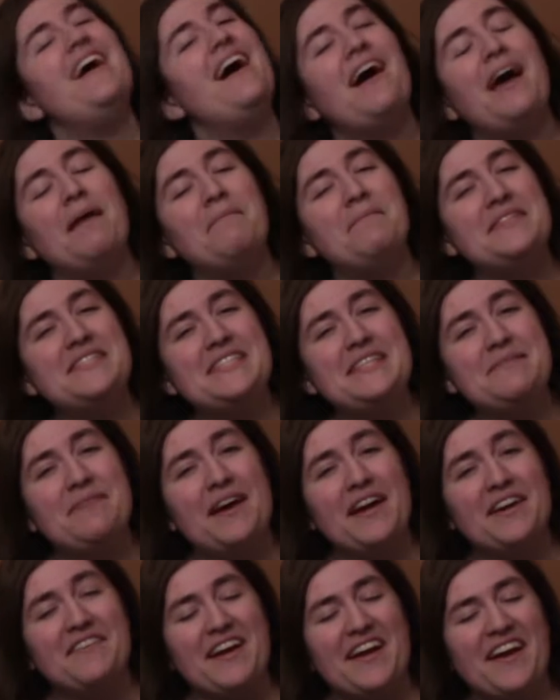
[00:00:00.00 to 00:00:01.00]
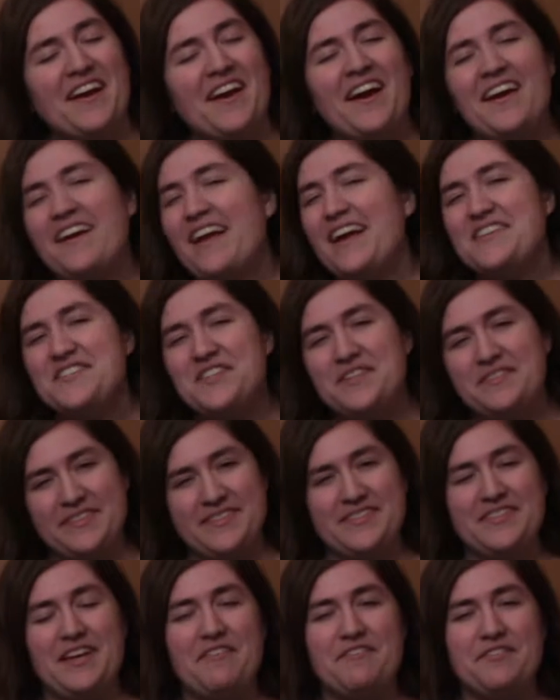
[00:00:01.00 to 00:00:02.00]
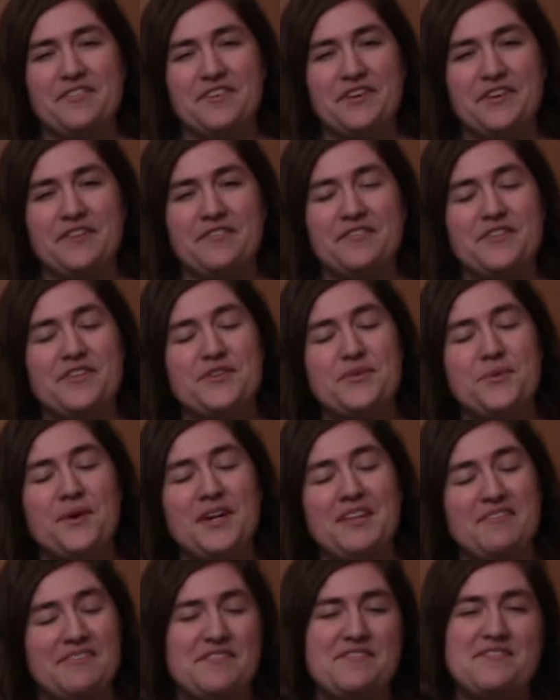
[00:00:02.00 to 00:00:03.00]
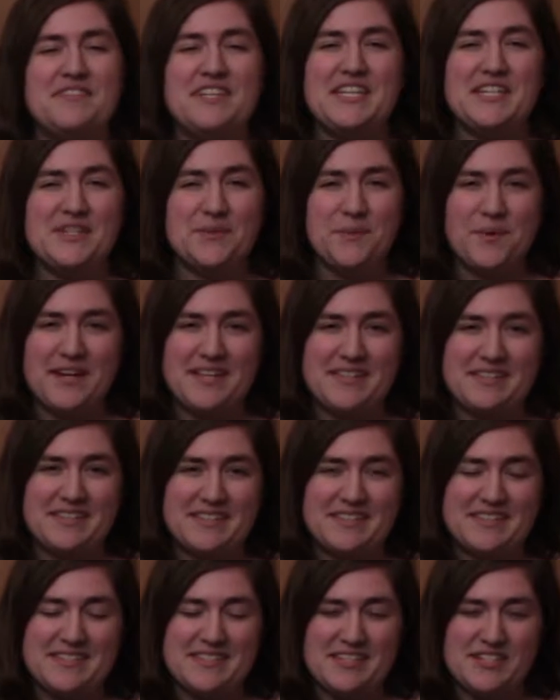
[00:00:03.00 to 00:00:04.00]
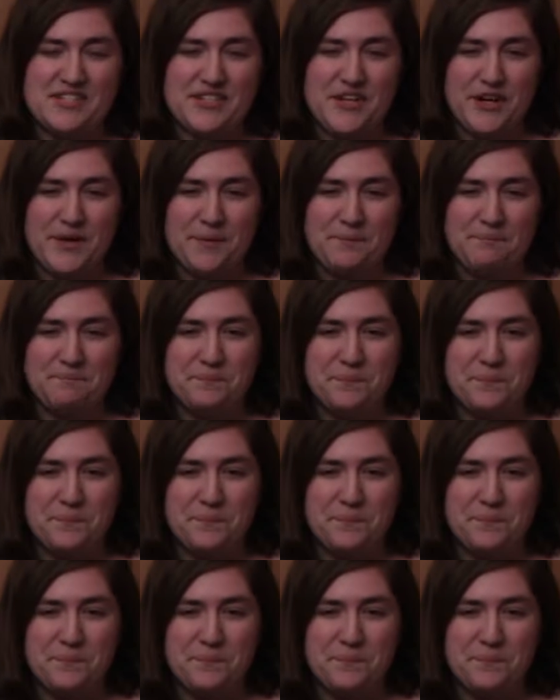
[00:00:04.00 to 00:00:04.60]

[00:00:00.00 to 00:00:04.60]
I'm Lindsey MacGregor and I served as Governor for the 2015-2016 term.